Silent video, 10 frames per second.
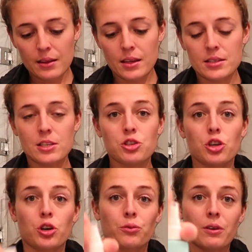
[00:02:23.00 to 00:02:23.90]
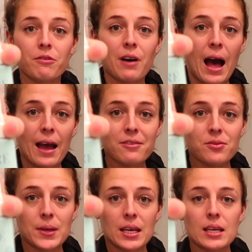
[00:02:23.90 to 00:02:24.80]
This is your
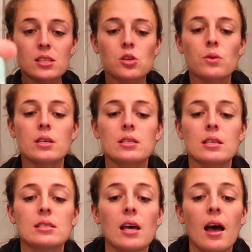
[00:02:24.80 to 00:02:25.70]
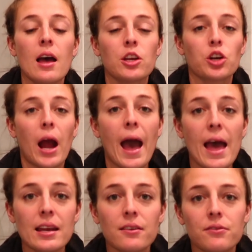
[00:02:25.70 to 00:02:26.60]
Revive Me. So this is your
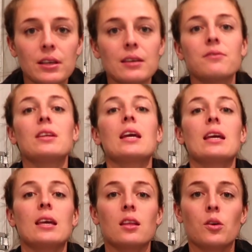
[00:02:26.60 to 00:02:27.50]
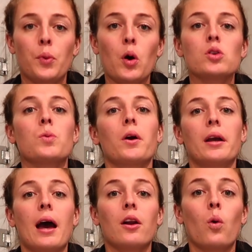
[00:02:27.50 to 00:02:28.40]
end of evening, either
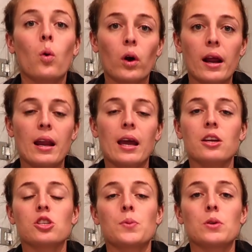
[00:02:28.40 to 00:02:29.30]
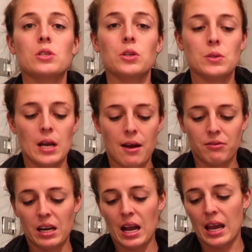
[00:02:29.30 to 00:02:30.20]
post-workout or at night. You're supposed to use it
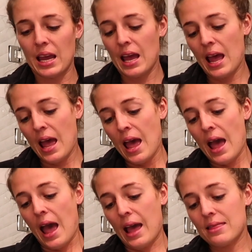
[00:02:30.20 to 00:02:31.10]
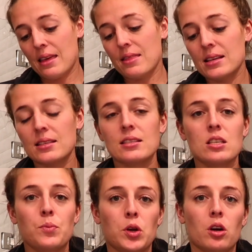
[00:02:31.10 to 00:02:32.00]
every night. And then this is
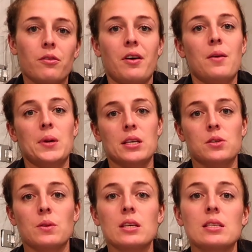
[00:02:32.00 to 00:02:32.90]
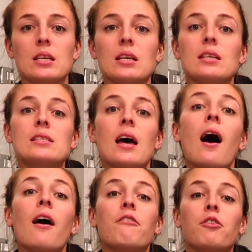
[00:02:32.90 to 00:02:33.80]
the Purify Me. So this is
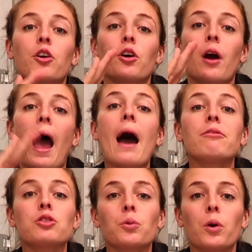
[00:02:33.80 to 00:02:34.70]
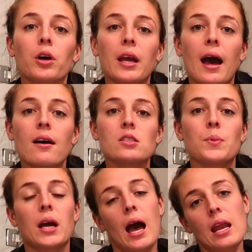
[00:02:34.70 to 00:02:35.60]
for after workouts,
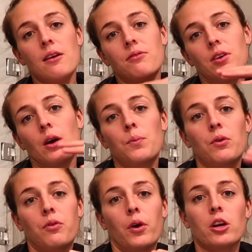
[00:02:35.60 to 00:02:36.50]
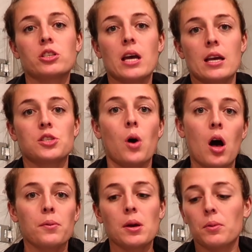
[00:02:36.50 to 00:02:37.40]
but kind of before your day. So
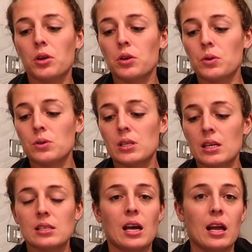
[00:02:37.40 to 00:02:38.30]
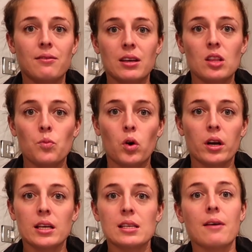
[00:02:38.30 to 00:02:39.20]
I'll be able to use this kind of in the
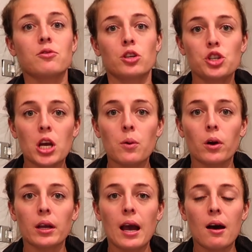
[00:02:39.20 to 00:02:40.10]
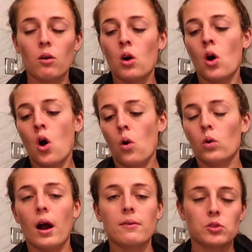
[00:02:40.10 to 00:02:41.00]
mornings after a J workout
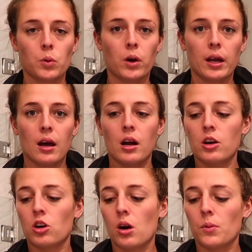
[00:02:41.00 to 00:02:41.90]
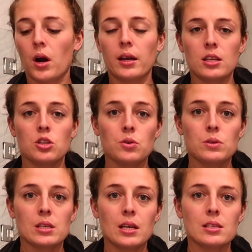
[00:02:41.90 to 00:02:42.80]
or after workout Under Armour. I can
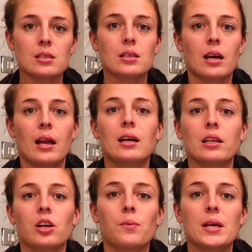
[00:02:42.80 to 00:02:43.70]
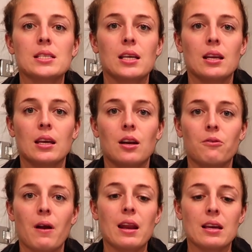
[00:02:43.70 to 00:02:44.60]
use this to kind of clear up my skin, get
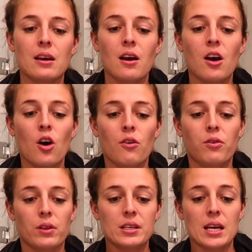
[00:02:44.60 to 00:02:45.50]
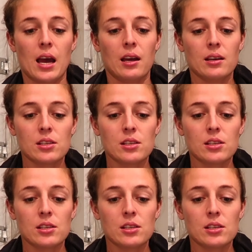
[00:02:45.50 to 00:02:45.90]
it ready for the day.